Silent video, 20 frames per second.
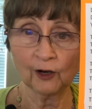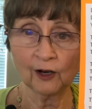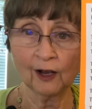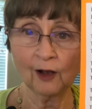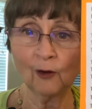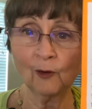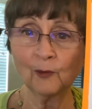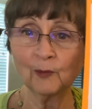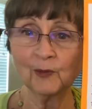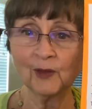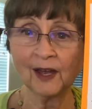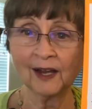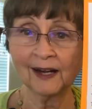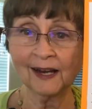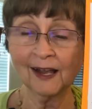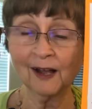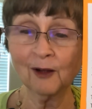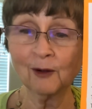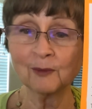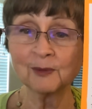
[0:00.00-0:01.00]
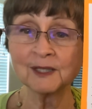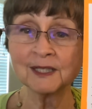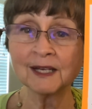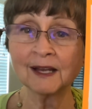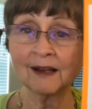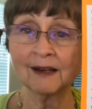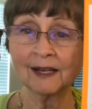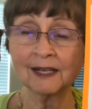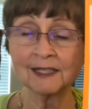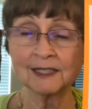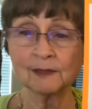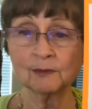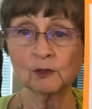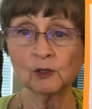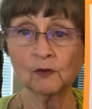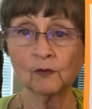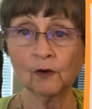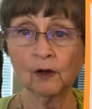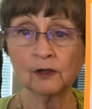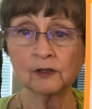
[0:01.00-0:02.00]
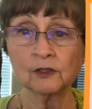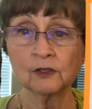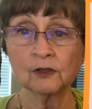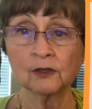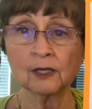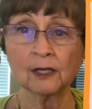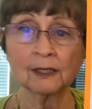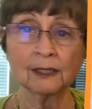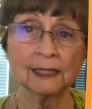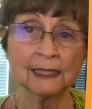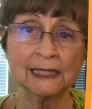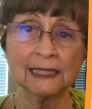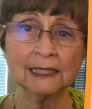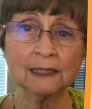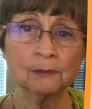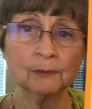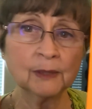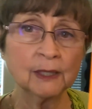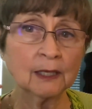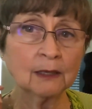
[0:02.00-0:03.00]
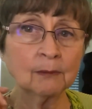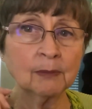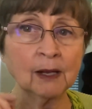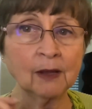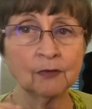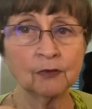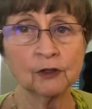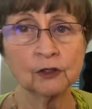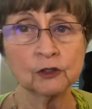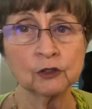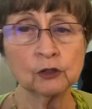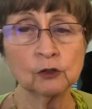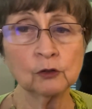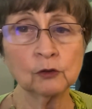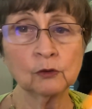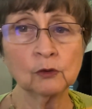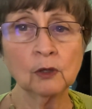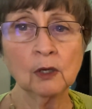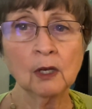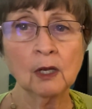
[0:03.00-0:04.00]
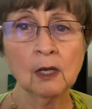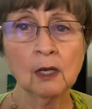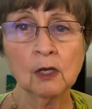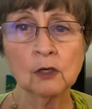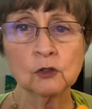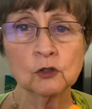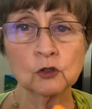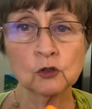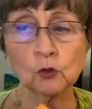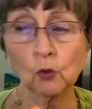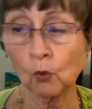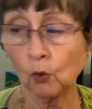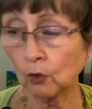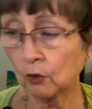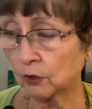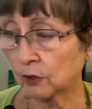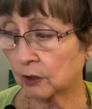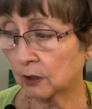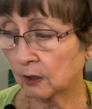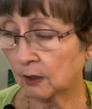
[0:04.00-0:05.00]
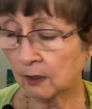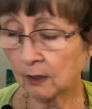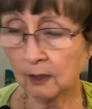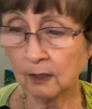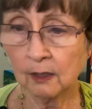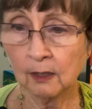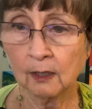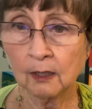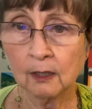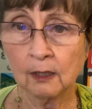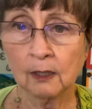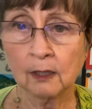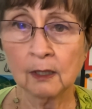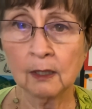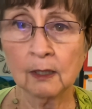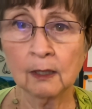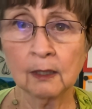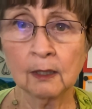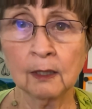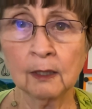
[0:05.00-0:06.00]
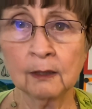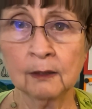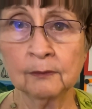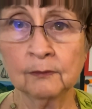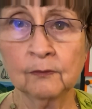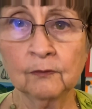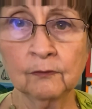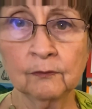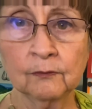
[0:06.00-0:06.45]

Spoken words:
I hope that helps. Now let's move on to the little bit about the two short vowel